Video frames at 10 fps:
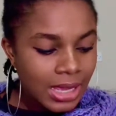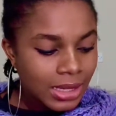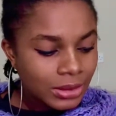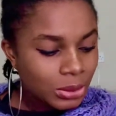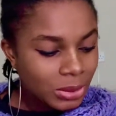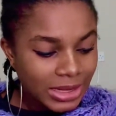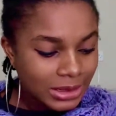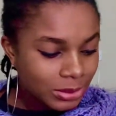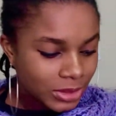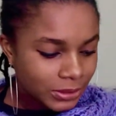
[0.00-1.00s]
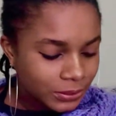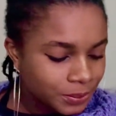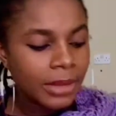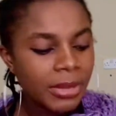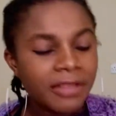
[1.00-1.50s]
don't mind me
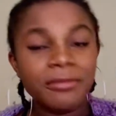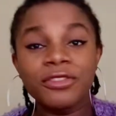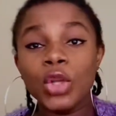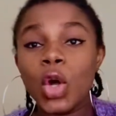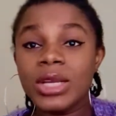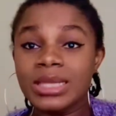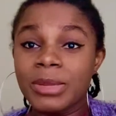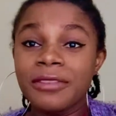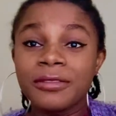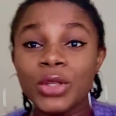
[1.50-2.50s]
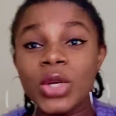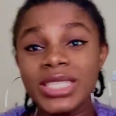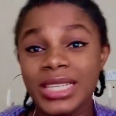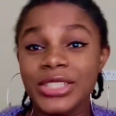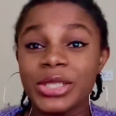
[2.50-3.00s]
my vlogs my vlogs are
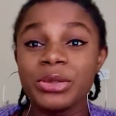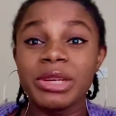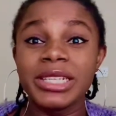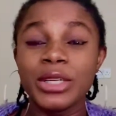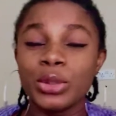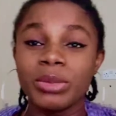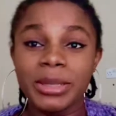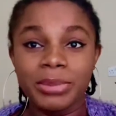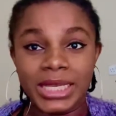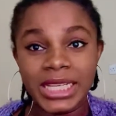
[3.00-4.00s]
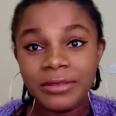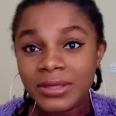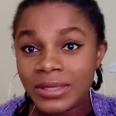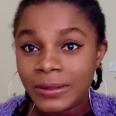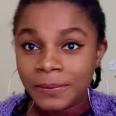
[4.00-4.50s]
generally on my beliefs
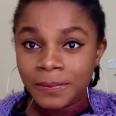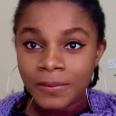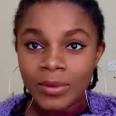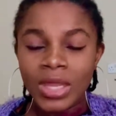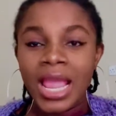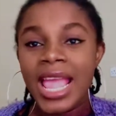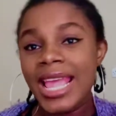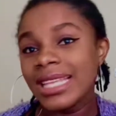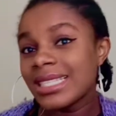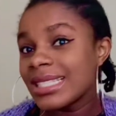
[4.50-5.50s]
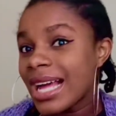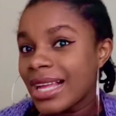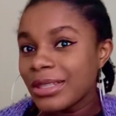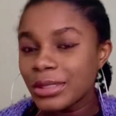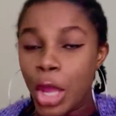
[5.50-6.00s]

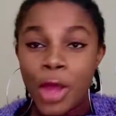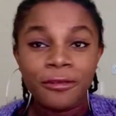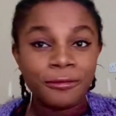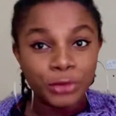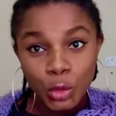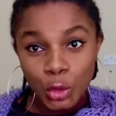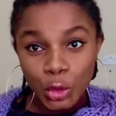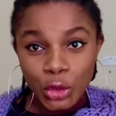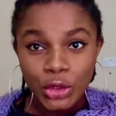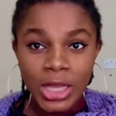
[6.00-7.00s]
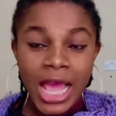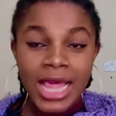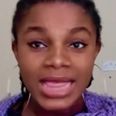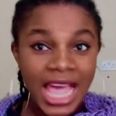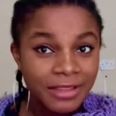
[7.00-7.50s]
hairstyles food
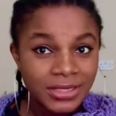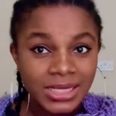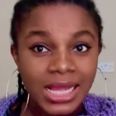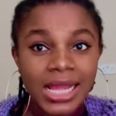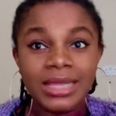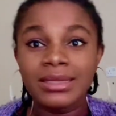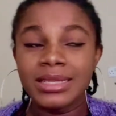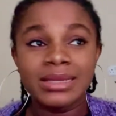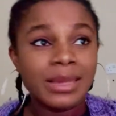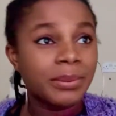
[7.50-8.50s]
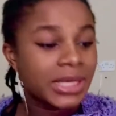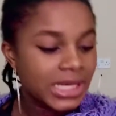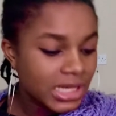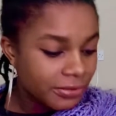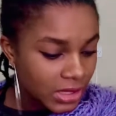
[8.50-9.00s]
lifestyle things i
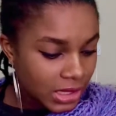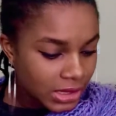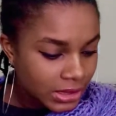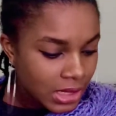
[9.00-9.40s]
believe in